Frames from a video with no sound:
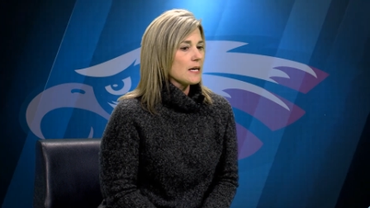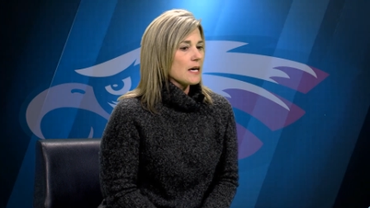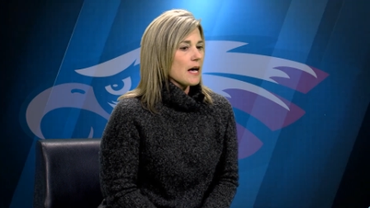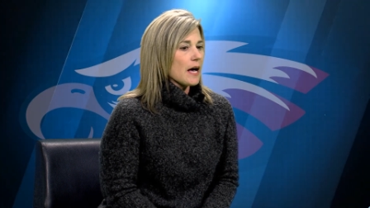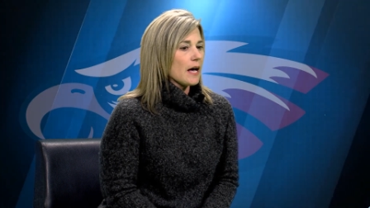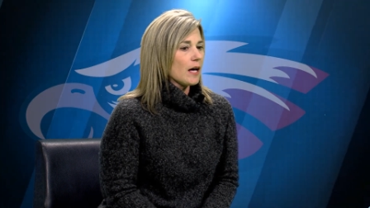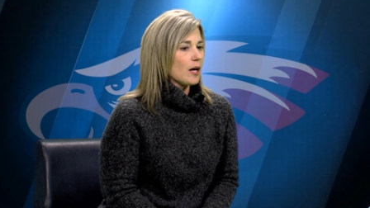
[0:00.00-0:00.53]

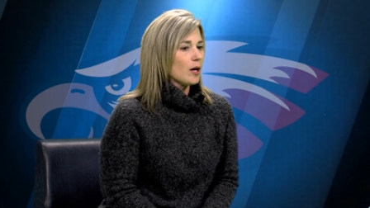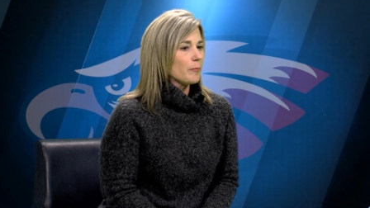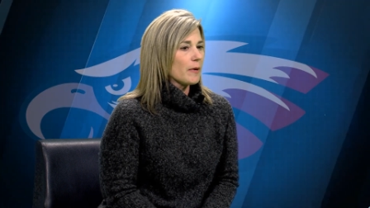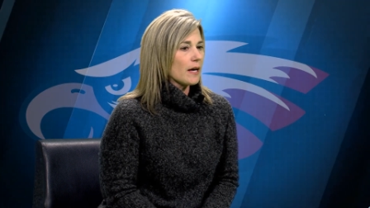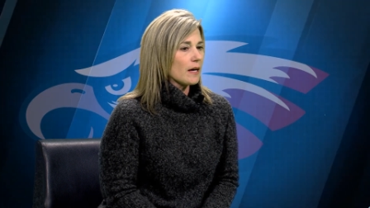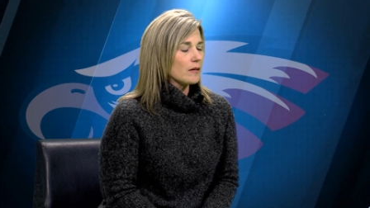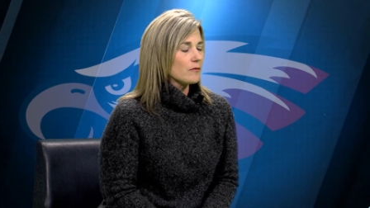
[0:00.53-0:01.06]

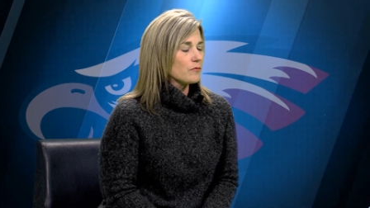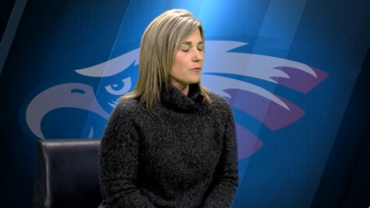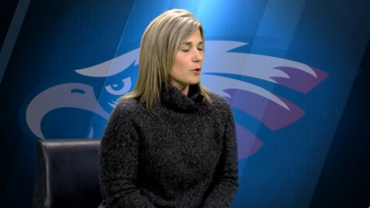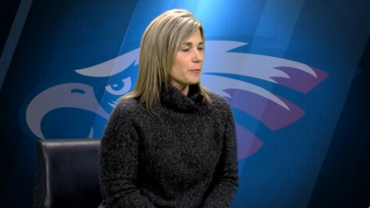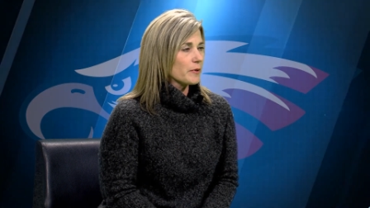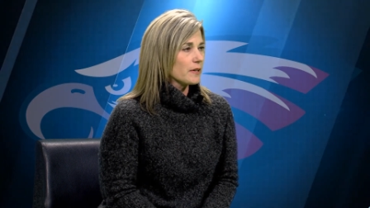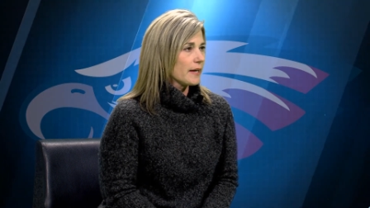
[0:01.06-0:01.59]
and
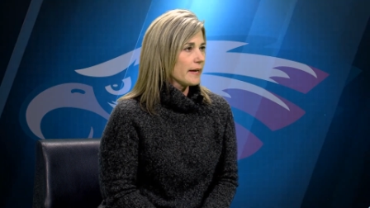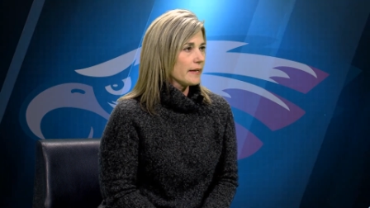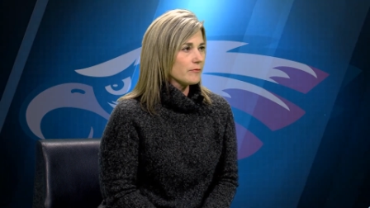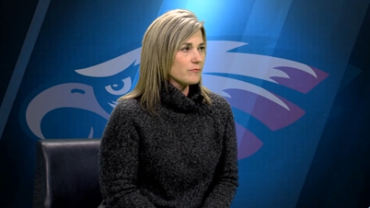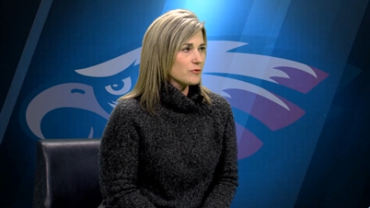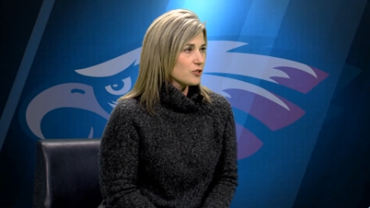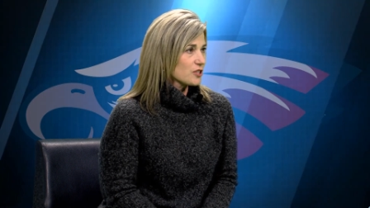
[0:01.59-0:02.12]

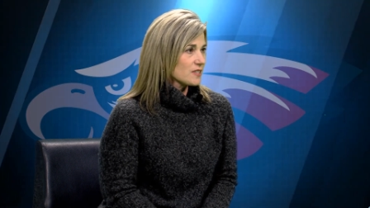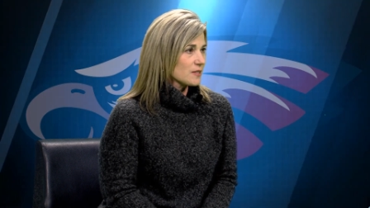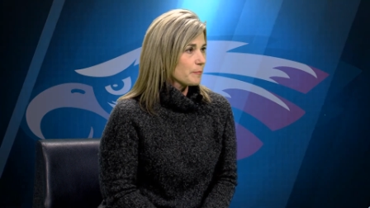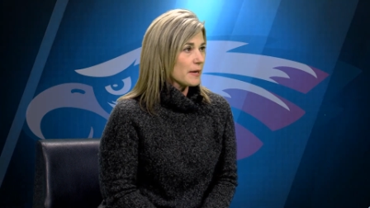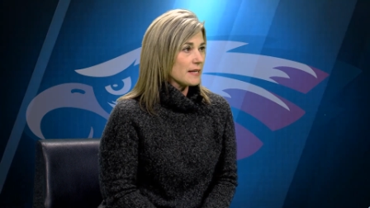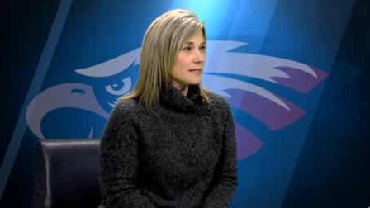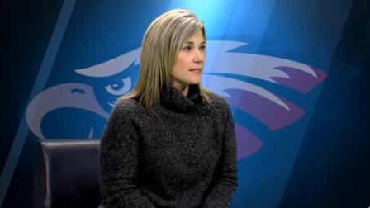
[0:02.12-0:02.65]
formulate just a
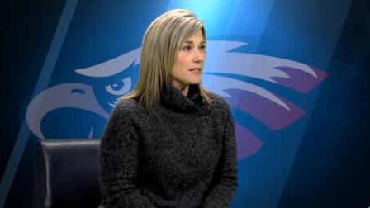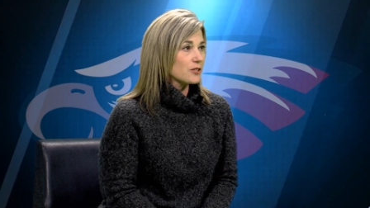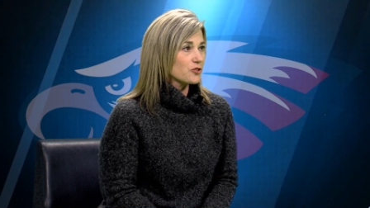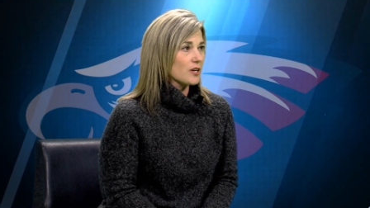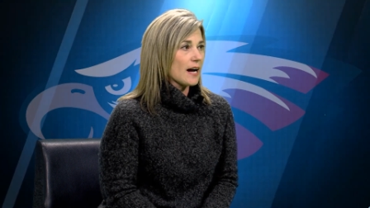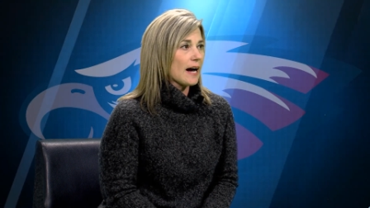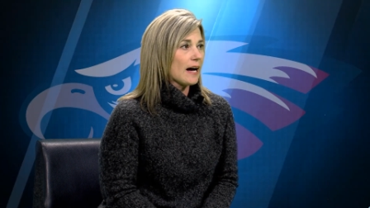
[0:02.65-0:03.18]
basic
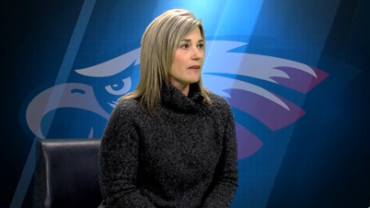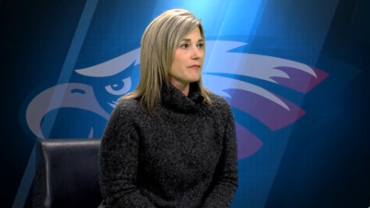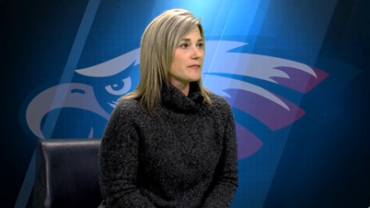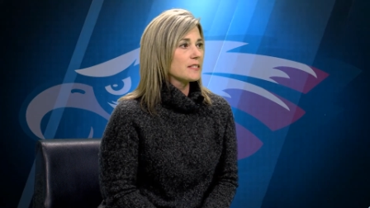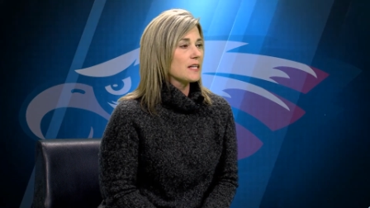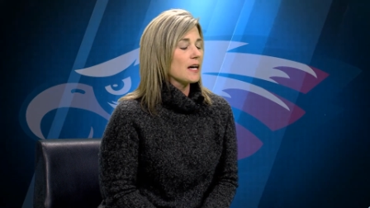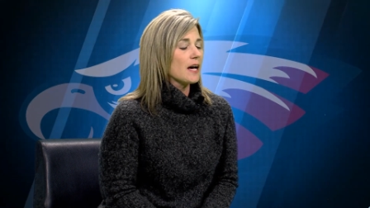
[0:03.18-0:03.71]
draft,